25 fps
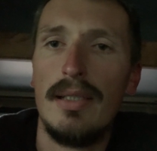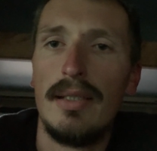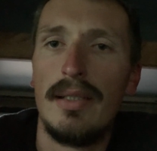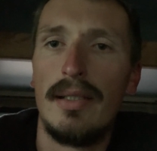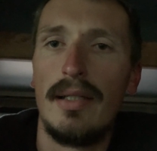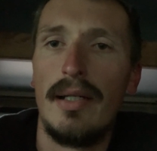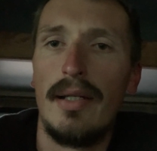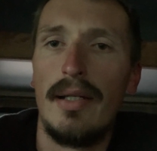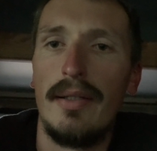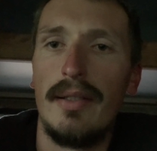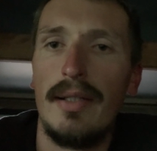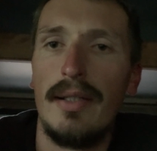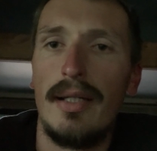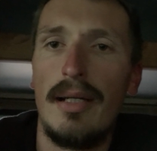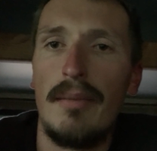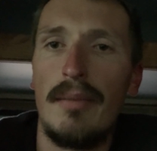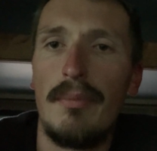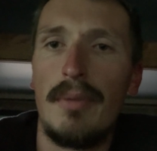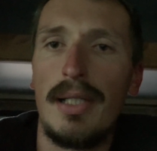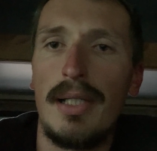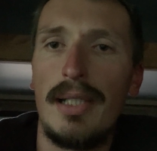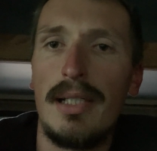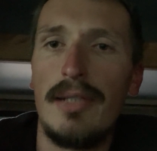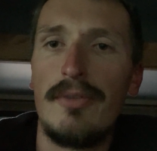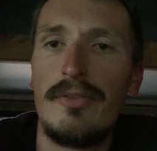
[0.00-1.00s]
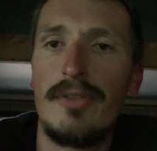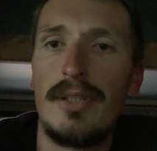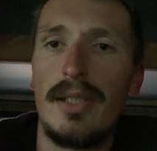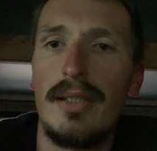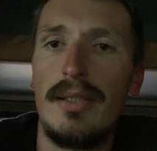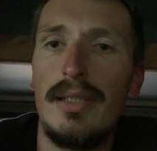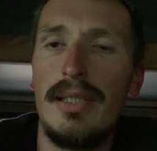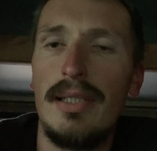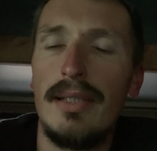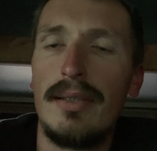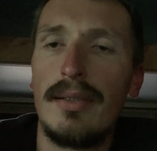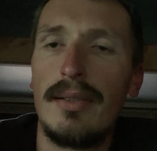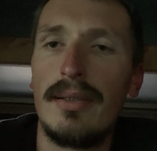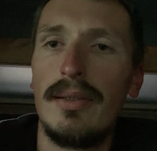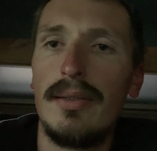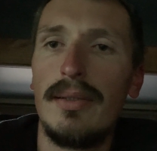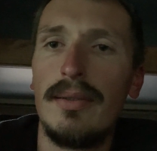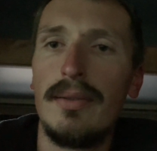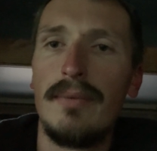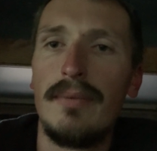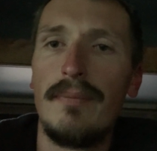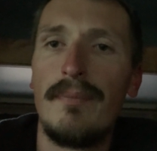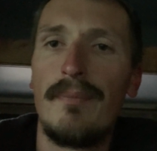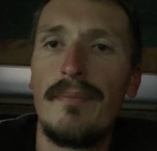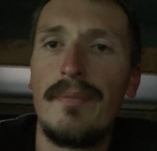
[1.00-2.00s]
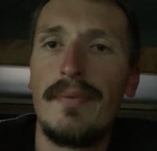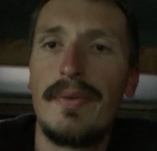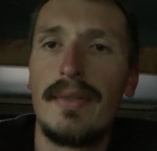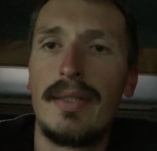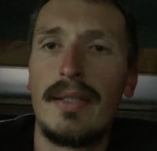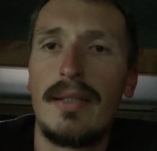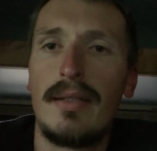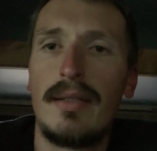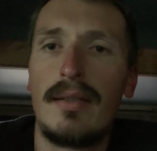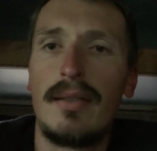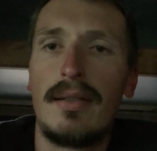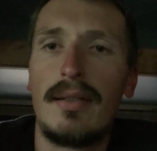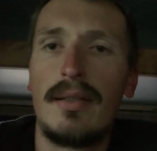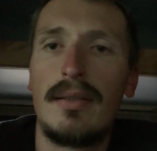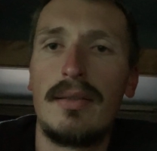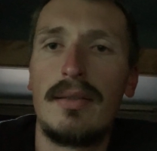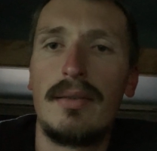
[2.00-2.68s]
and my IFTA decal, and